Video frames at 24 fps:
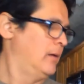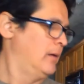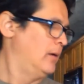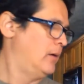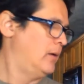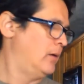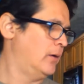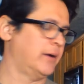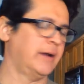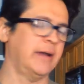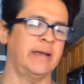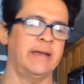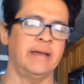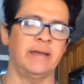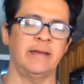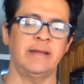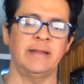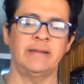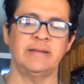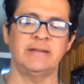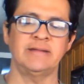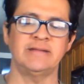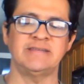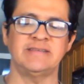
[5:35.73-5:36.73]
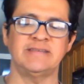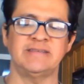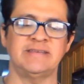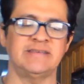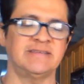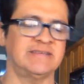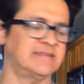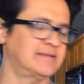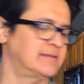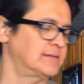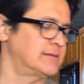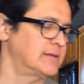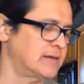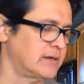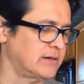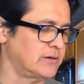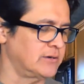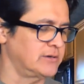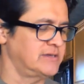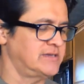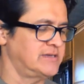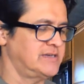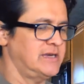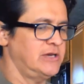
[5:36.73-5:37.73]
Okay, and this is
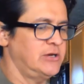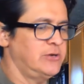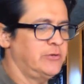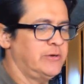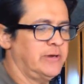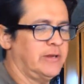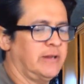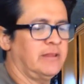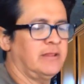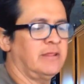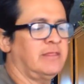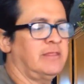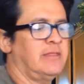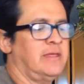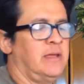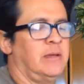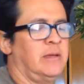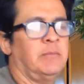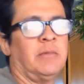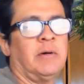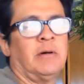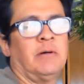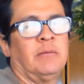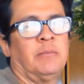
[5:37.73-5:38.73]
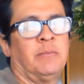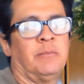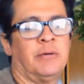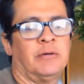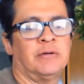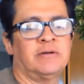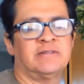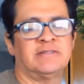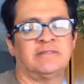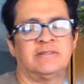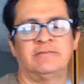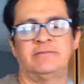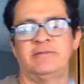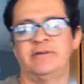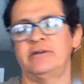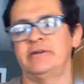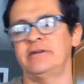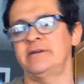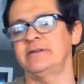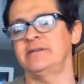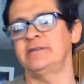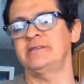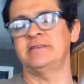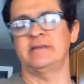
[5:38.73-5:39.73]
continuing the theme of
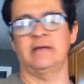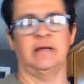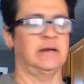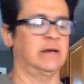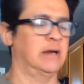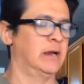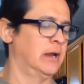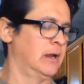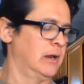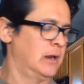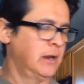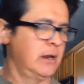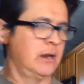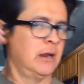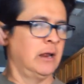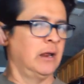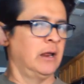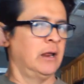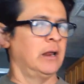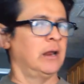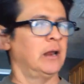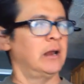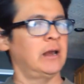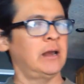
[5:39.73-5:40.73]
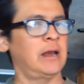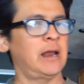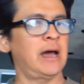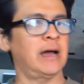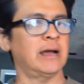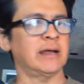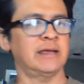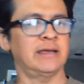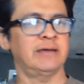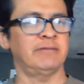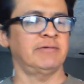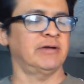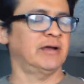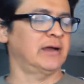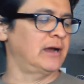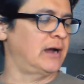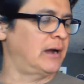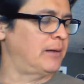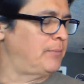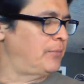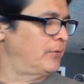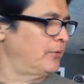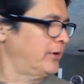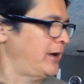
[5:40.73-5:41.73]
perseverance and not giving
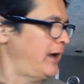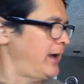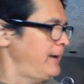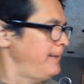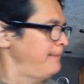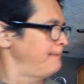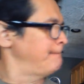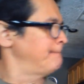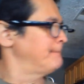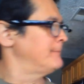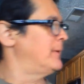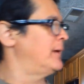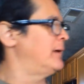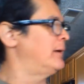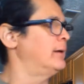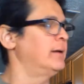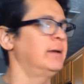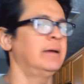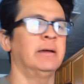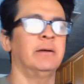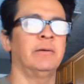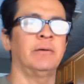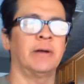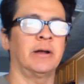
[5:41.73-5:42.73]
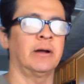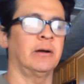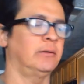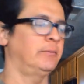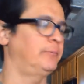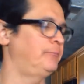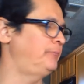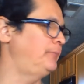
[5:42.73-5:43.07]
up, okay? Here we go.